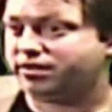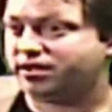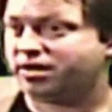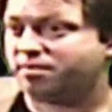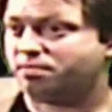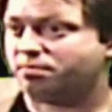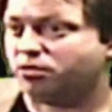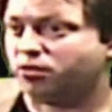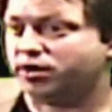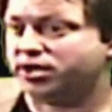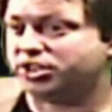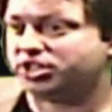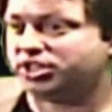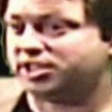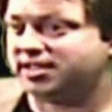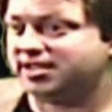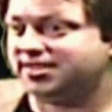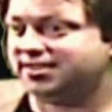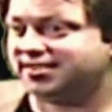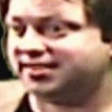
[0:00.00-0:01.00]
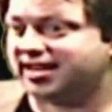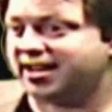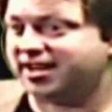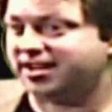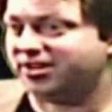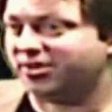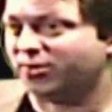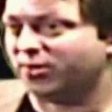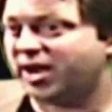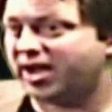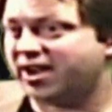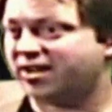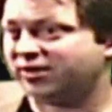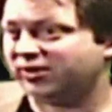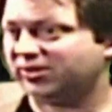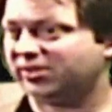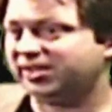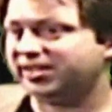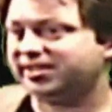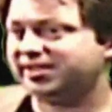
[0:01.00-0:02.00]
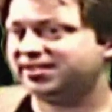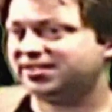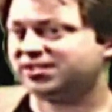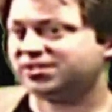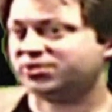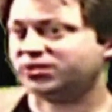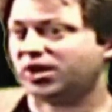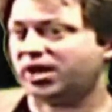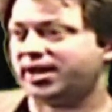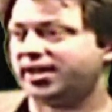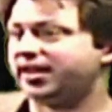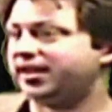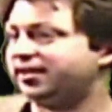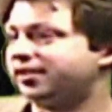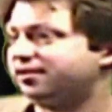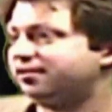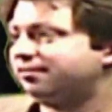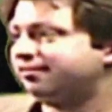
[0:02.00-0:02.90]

boy, she's getting around strutting